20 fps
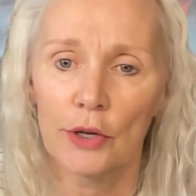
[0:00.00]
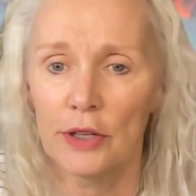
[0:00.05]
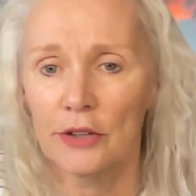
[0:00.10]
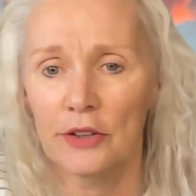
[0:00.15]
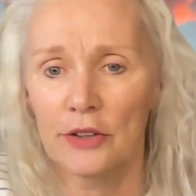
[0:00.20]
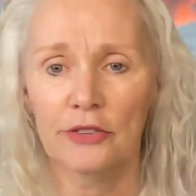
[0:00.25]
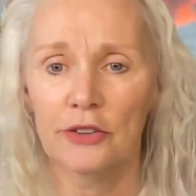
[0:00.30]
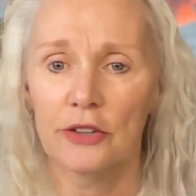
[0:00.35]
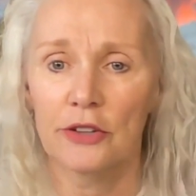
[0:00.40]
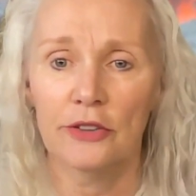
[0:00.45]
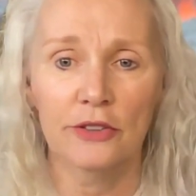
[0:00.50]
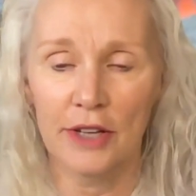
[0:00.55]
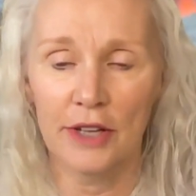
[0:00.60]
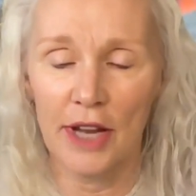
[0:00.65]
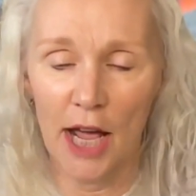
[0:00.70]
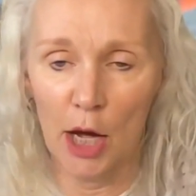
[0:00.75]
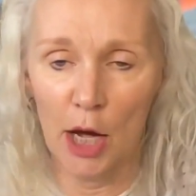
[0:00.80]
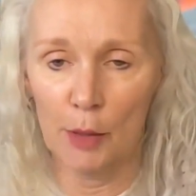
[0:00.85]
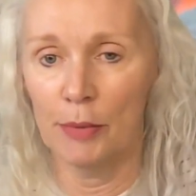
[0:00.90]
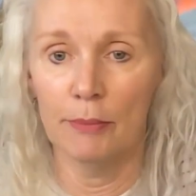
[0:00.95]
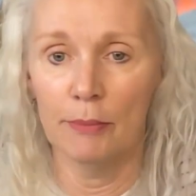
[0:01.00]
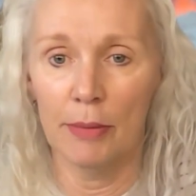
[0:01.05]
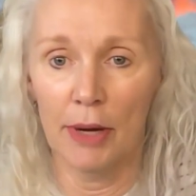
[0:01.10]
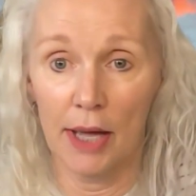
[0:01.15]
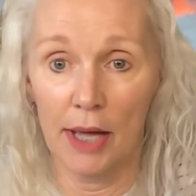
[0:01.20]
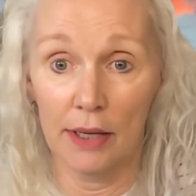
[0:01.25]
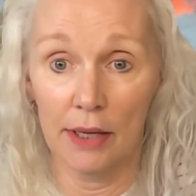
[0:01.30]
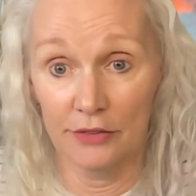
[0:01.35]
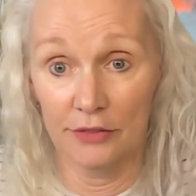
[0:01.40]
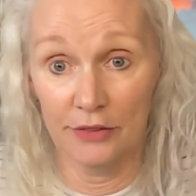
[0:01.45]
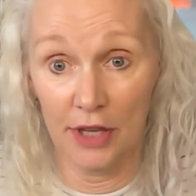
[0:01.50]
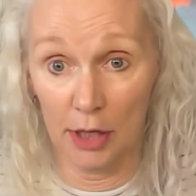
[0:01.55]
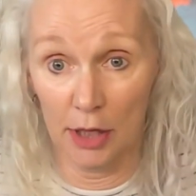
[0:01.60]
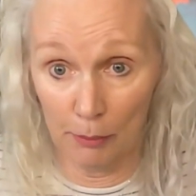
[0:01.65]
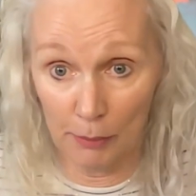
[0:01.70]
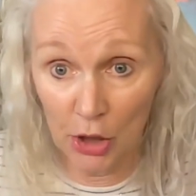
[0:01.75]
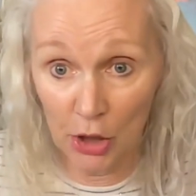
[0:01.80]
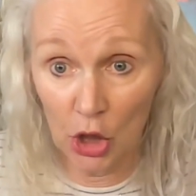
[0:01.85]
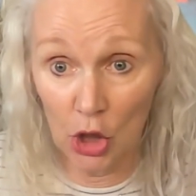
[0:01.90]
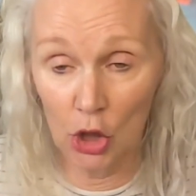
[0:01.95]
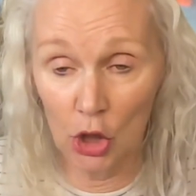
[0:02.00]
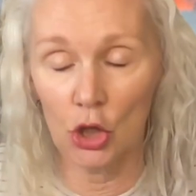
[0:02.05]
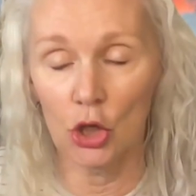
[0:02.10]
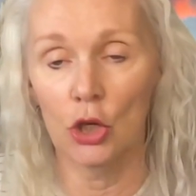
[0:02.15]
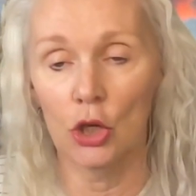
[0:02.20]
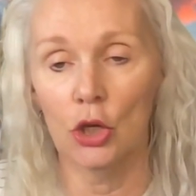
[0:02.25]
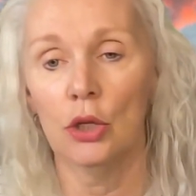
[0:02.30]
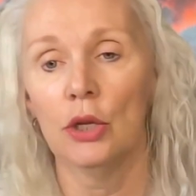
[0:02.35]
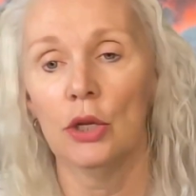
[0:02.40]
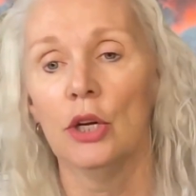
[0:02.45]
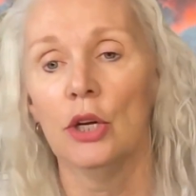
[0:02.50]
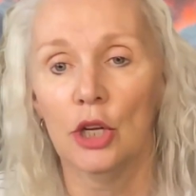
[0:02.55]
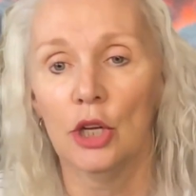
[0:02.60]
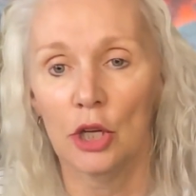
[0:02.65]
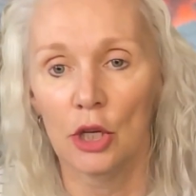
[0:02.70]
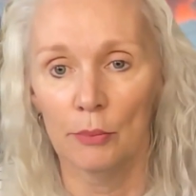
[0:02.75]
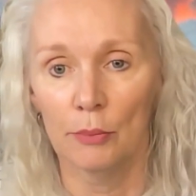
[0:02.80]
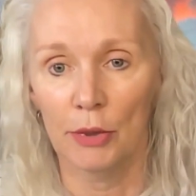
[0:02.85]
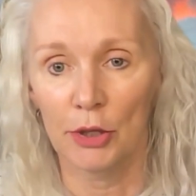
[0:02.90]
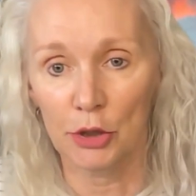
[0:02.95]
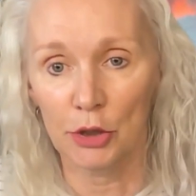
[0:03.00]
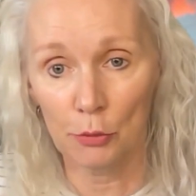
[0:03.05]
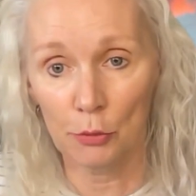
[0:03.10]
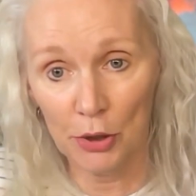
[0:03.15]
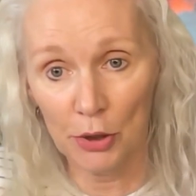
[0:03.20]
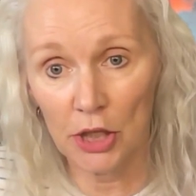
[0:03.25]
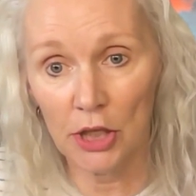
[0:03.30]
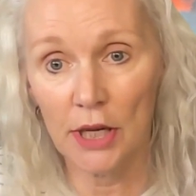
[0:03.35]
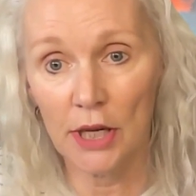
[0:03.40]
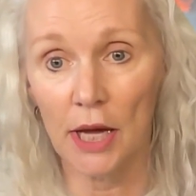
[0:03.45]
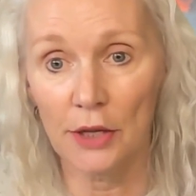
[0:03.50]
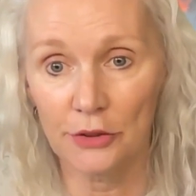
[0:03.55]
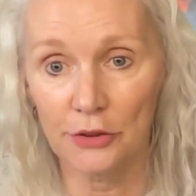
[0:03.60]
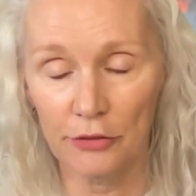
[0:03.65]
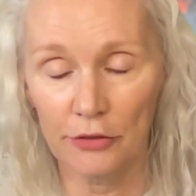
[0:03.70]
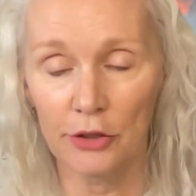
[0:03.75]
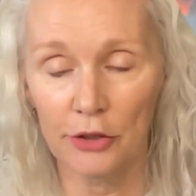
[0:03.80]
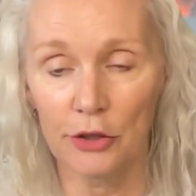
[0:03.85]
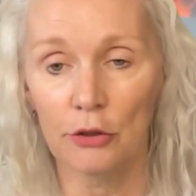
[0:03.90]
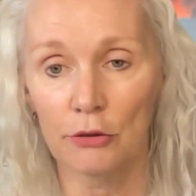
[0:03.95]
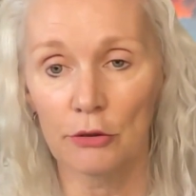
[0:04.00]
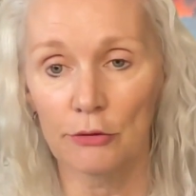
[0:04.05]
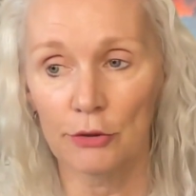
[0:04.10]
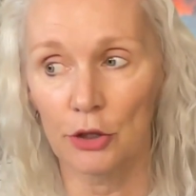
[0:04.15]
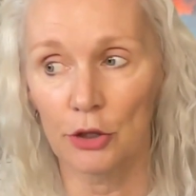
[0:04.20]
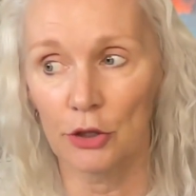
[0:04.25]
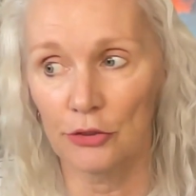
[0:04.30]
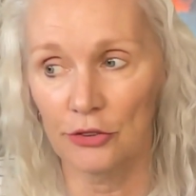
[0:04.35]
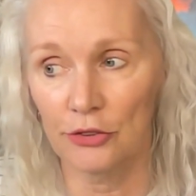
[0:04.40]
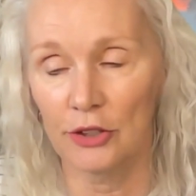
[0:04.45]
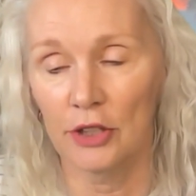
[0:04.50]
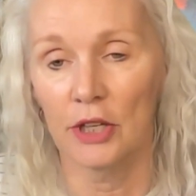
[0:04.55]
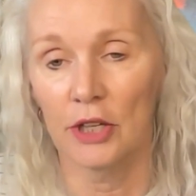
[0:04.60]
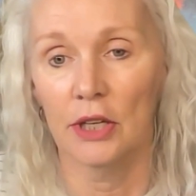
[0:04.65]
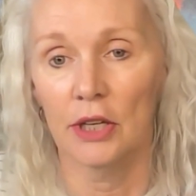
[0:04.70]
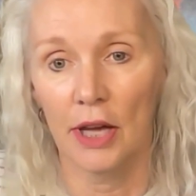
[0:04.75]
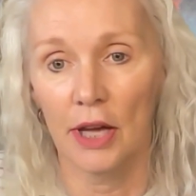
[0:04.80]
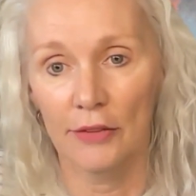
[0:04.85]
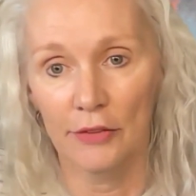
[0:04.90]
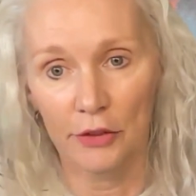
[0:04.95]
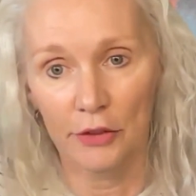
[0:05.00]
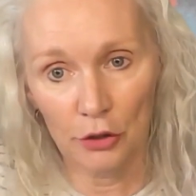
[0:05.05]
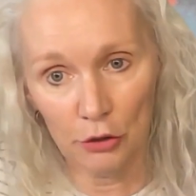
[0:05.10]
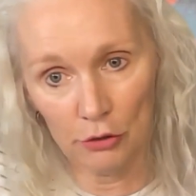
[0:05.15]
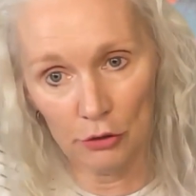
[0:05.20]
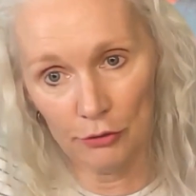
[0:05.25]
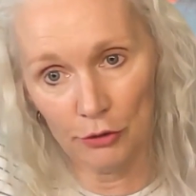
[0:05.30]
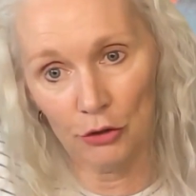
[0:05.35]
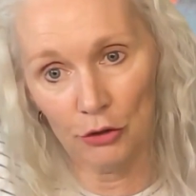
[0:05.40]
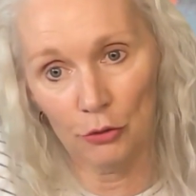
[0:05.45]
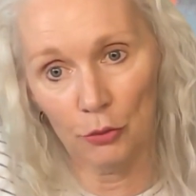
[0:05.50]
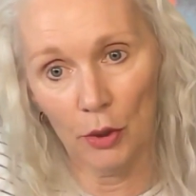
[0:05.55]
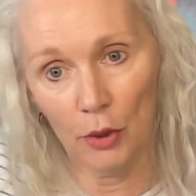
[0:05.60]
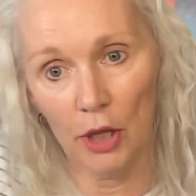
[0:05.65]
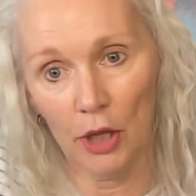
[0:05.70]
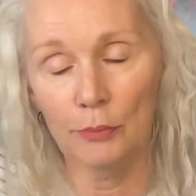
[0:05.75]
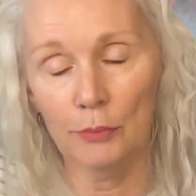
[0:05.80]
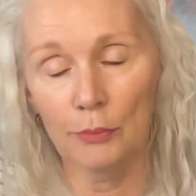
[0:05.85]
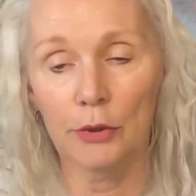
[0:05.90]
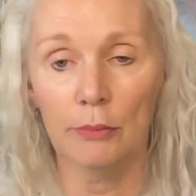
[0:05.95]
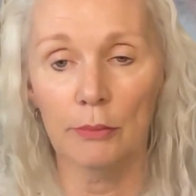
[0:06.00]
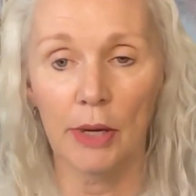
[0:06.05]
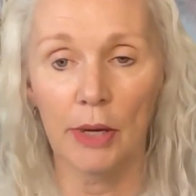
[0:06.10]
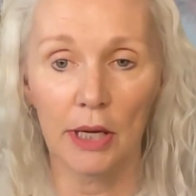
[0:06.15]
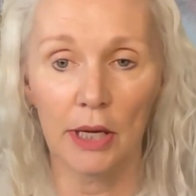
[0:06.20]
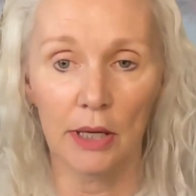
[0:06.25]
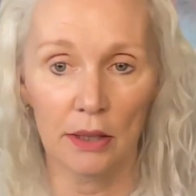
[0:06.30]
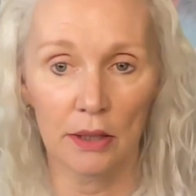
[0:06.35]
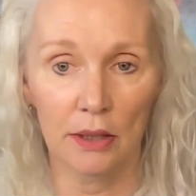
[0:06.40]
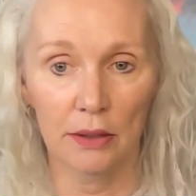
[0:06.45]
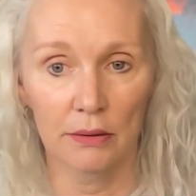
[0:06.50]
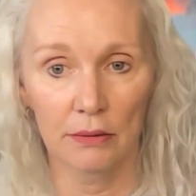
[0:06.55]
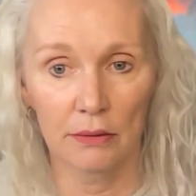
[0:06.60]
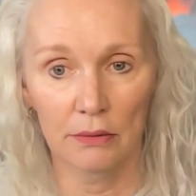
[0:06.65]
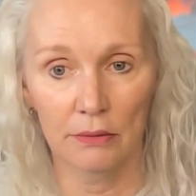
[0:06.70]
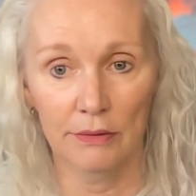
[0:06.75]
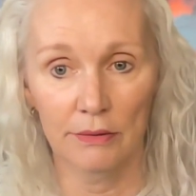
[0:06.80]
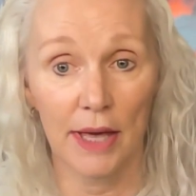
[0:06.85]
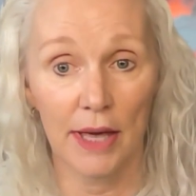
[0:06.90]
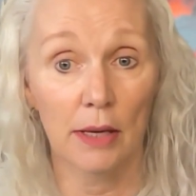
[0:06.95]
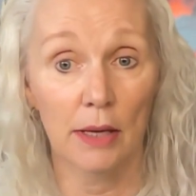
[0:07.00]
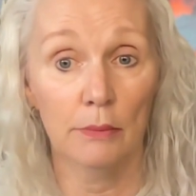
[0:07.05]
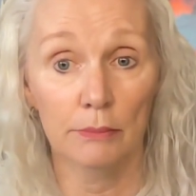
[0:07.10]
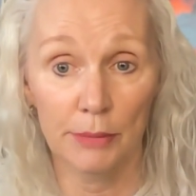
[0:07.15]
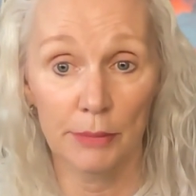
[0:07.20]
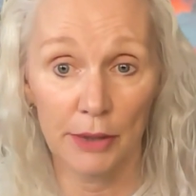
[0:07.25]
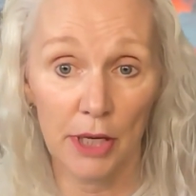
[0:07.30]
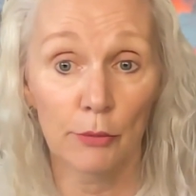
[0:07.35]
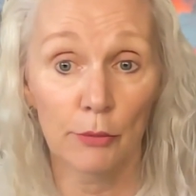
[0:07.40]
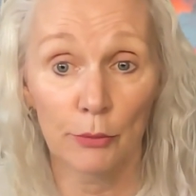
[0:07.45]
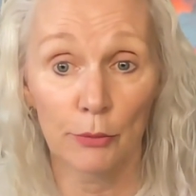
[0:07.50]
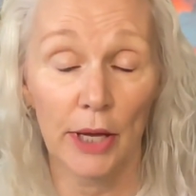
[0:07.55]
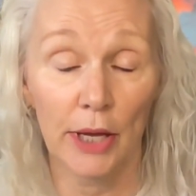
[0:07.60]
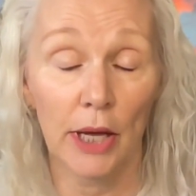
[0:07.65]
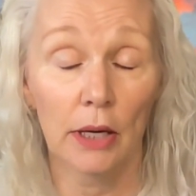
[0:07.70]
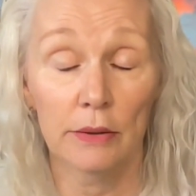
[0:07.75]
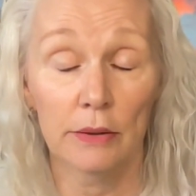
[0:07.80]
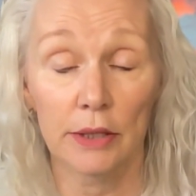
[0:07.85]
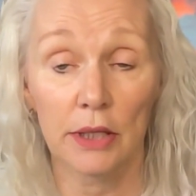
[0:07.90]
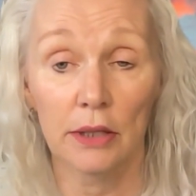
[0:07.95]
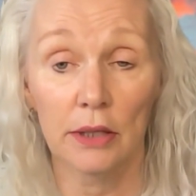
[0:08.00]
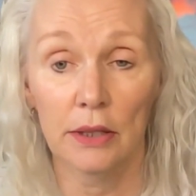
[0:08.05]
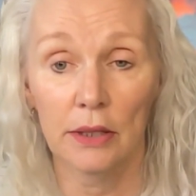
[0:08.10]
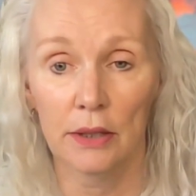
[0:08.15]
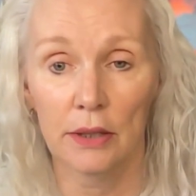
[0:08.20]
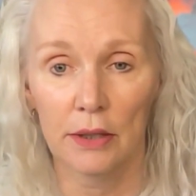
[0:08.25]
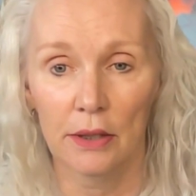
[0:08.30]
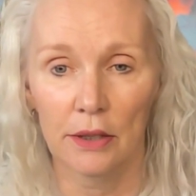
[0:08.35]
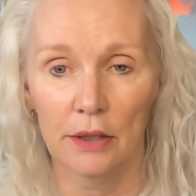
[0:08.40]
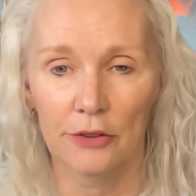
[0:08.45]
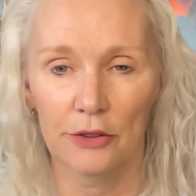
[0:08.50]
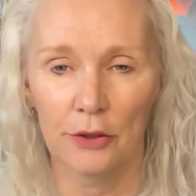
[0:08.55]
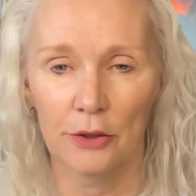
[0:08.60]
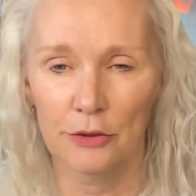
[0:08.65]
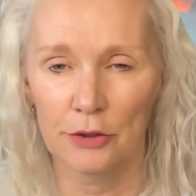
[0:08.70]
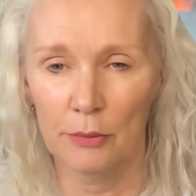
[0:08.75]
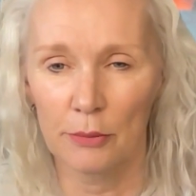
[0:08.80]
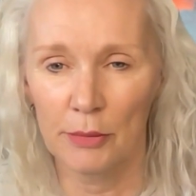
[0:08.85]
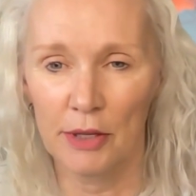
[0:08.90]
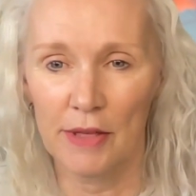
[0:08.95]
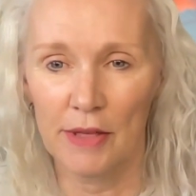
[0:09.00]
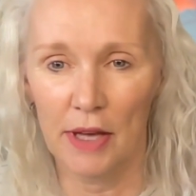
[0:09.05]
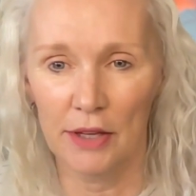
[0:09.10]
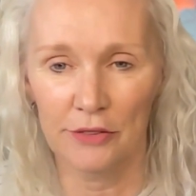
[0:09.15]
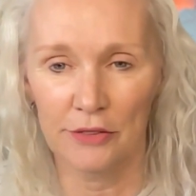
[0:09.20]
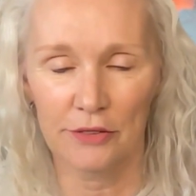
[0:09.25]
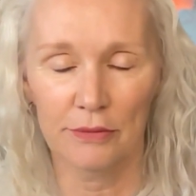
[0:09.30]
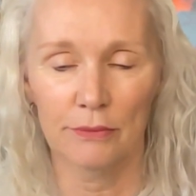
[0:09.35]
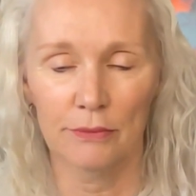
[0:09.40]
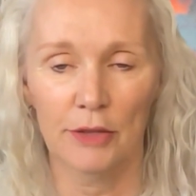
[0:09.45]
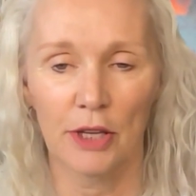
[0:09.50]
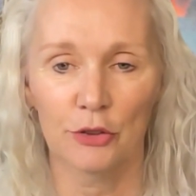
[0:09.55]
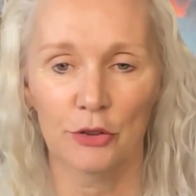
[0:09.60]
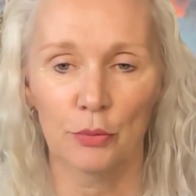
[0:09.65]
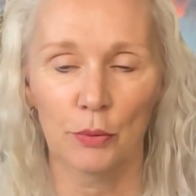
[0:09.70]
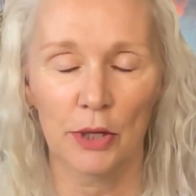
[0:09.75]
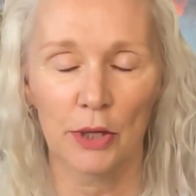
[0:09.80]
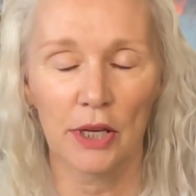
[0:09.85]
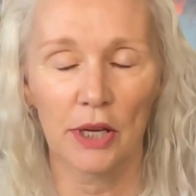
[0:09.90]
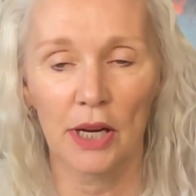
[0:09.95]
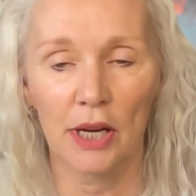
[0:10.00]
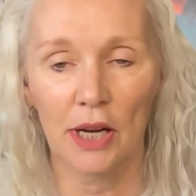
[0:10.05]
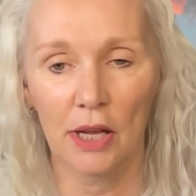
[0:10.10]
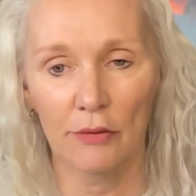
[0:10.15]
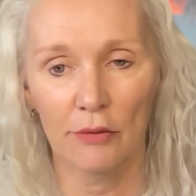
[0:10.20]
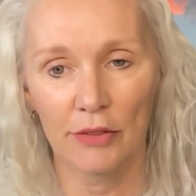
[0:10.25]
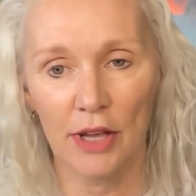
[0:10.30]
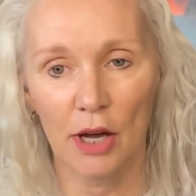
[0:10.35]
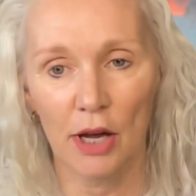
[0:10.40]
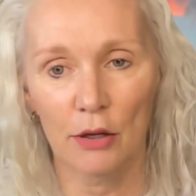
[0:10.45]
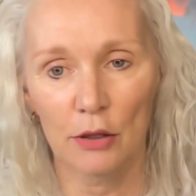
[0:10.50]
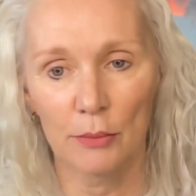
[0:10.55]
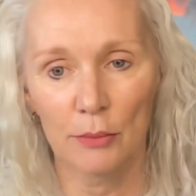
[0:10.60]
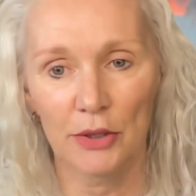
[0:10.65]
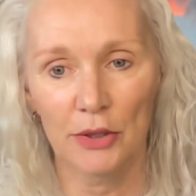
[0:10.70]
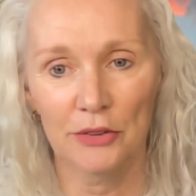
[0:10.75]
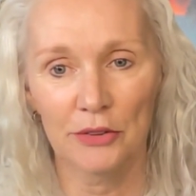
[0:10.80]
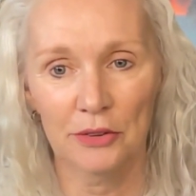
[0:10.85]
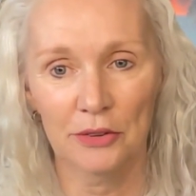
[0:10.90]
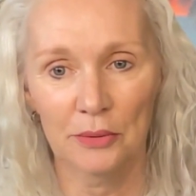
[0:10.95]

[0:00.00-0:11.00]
It just doesn't happen it's not a miracle, but you put it out to the universe and the universe will help you make that become a reality. So to me, that's what I got out of The Alchemist.